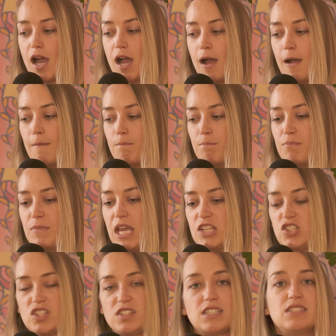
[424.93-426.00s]
It
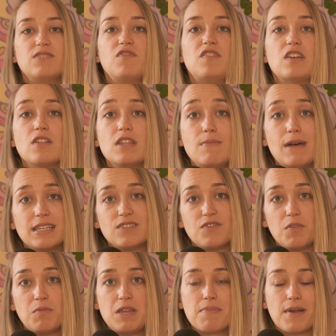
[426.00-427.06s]
just doesn't feel the best
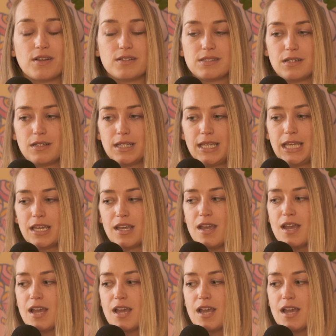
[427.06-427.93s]
for me personally.